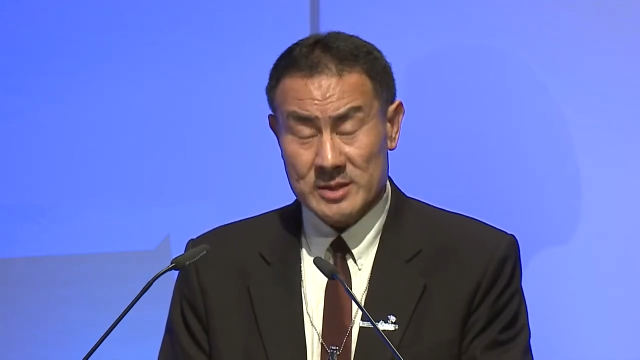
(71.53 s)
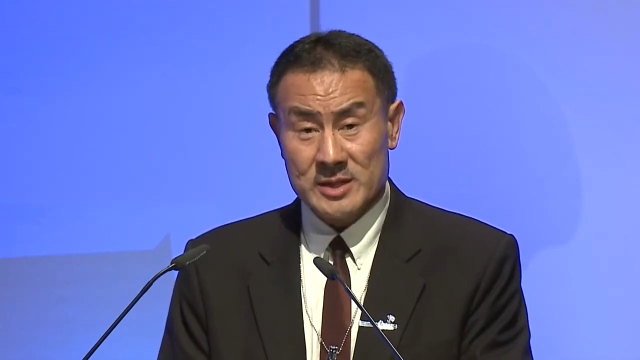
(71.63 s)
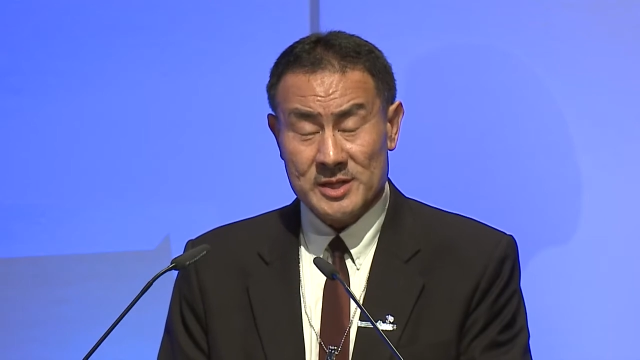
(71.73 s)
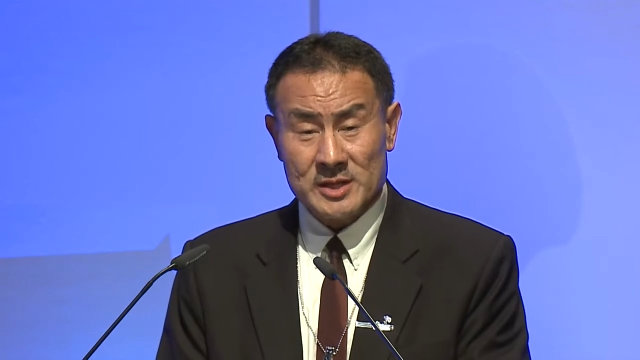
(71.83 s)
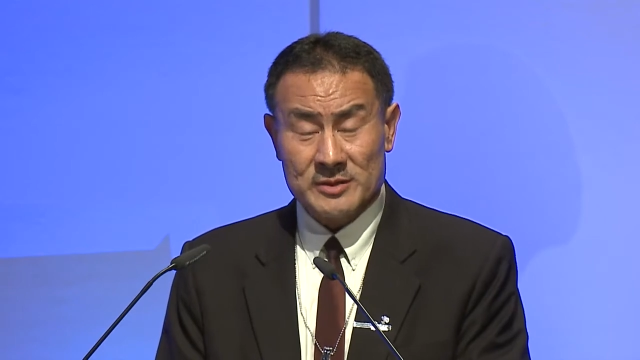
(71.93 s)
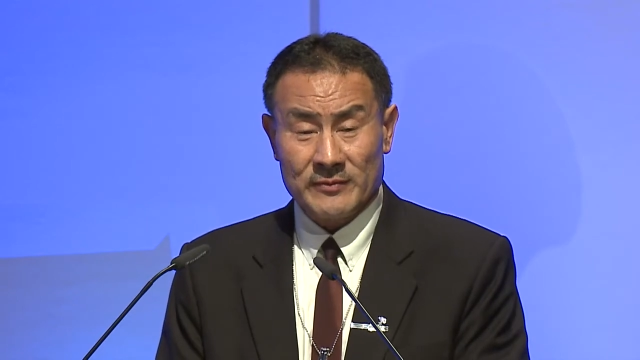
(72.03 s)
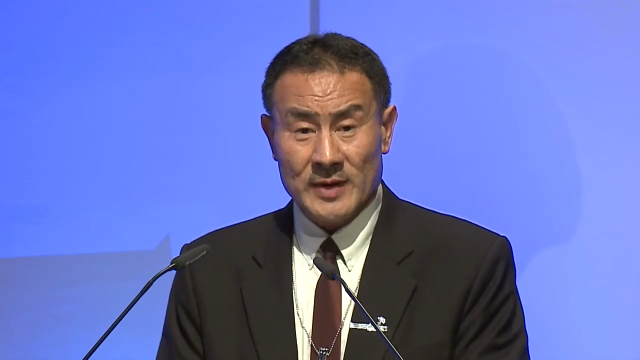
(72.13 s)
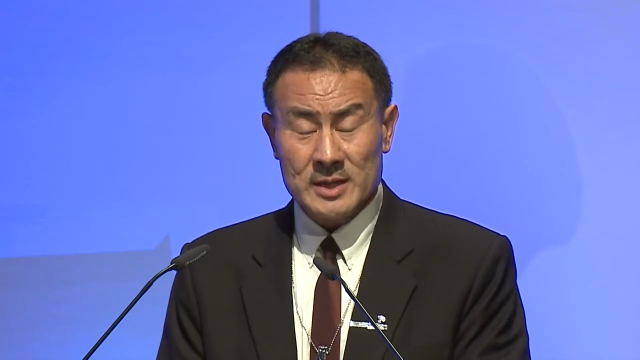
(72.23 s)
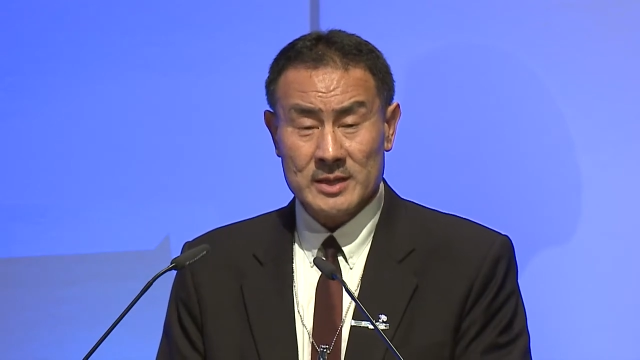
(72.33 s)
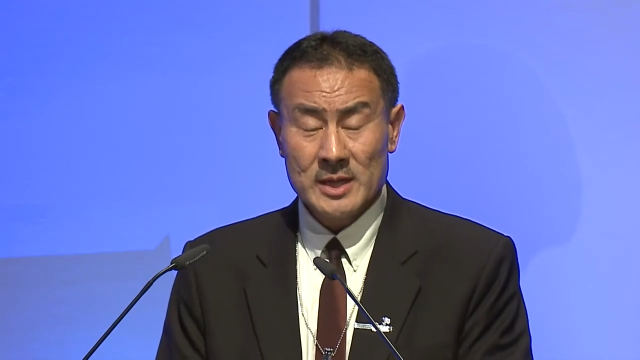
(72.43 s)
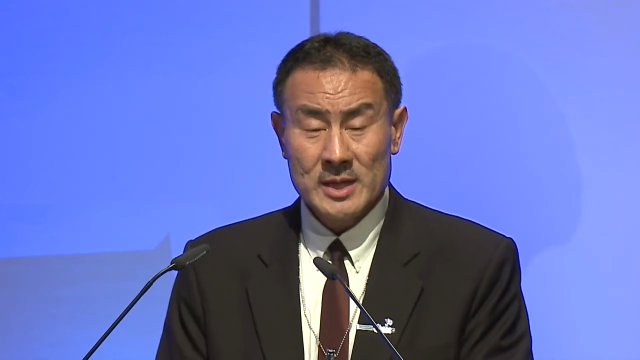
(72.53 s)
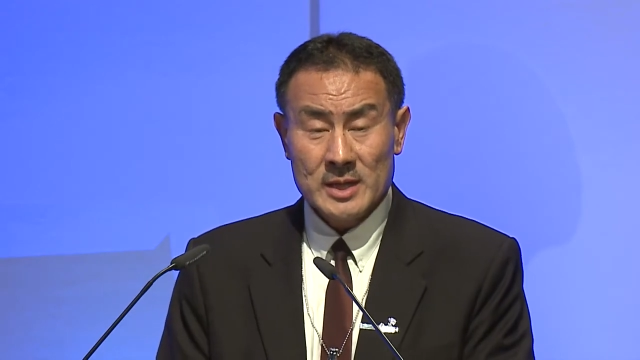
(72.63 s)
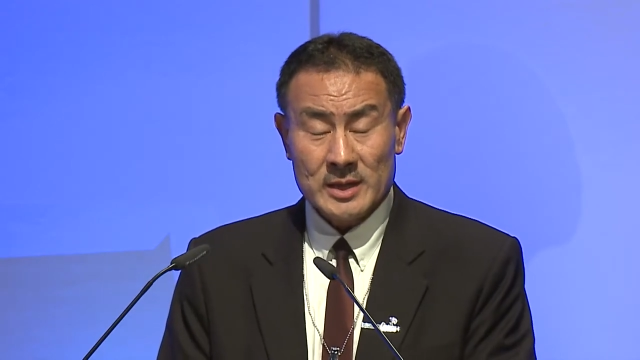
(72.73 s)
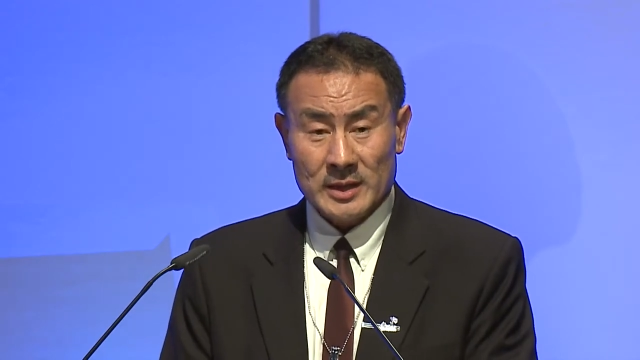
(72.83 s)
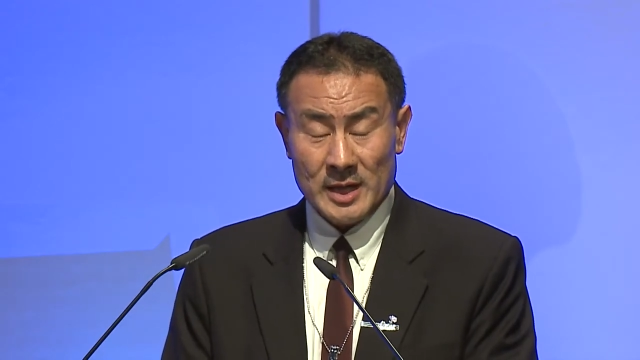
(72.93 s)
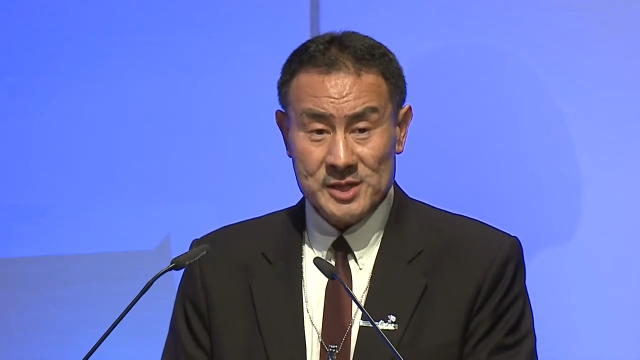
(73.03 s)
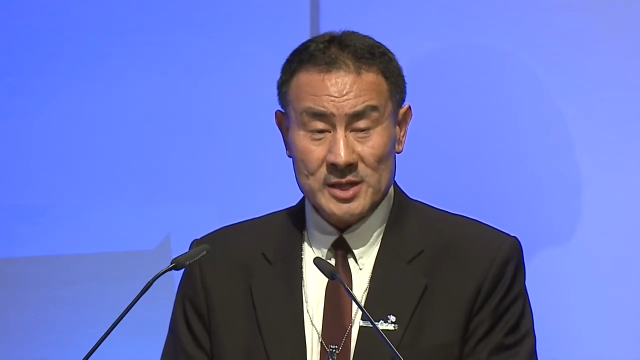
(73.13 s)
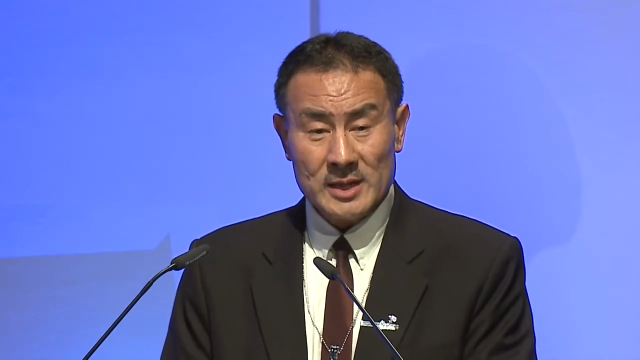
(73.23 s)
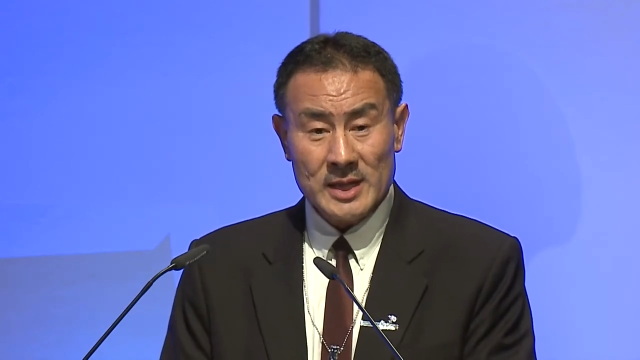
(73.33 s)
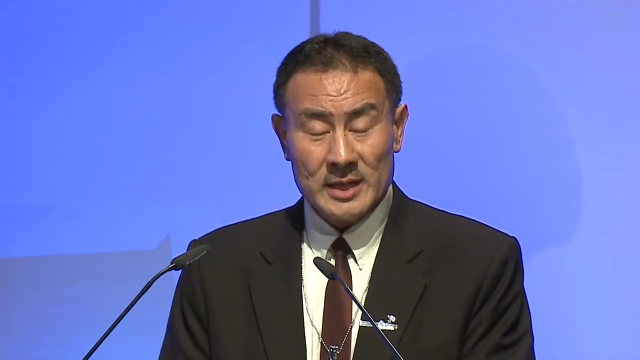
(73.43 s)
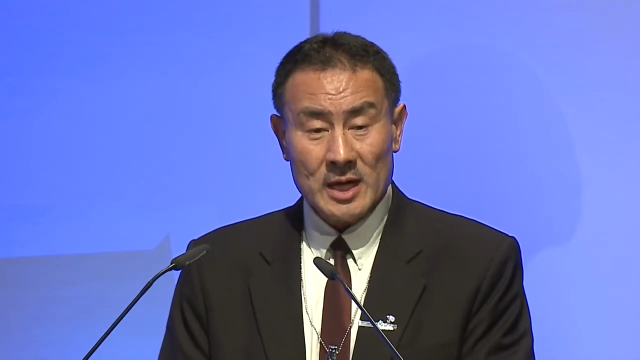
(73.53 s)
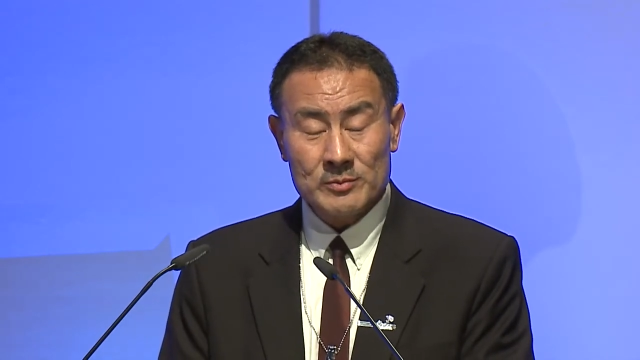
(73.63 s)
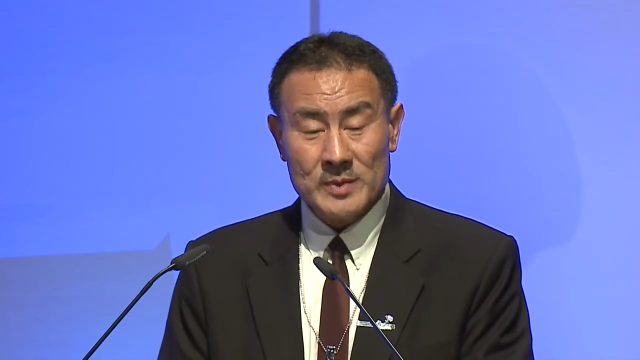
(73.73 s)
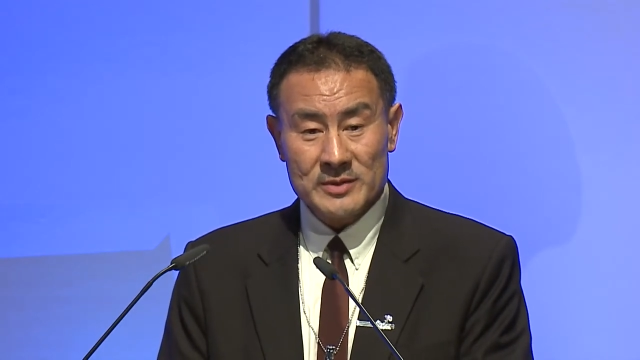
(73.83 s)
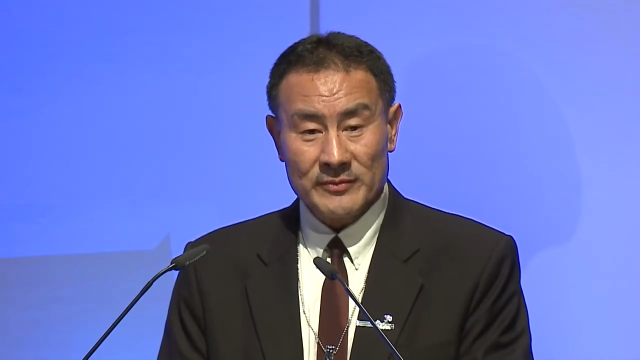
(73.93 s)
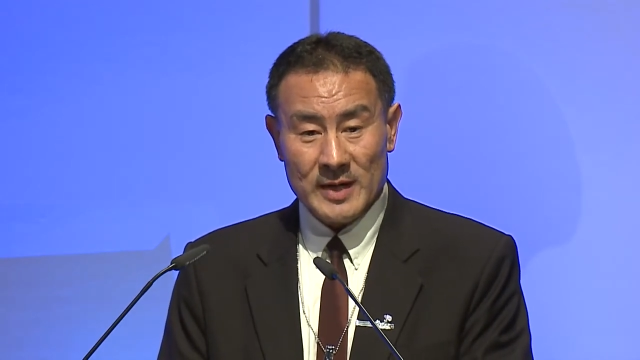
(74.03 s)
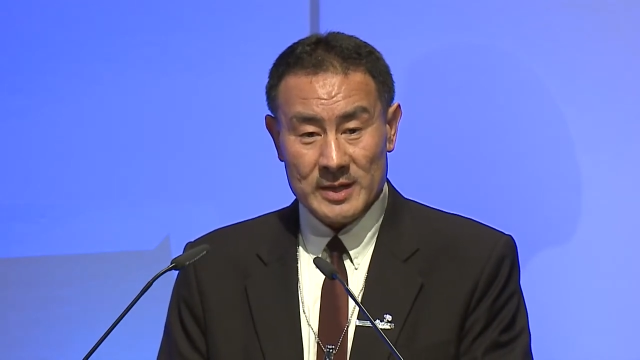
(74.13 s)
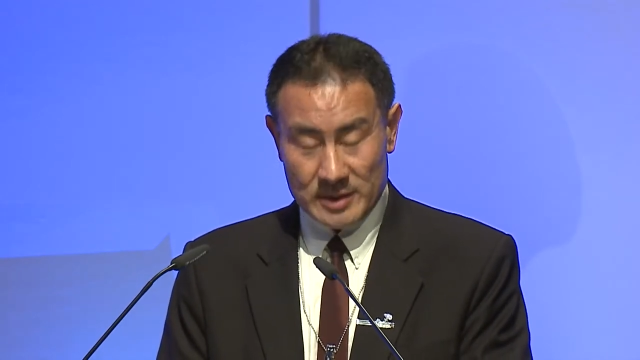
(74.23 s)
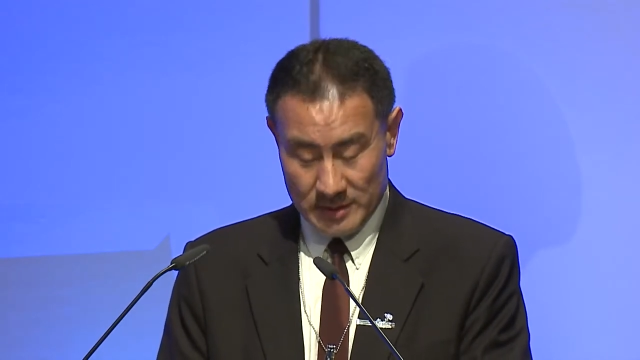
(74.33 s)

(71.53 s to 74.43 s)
such as flood, glacial lake outburst flood,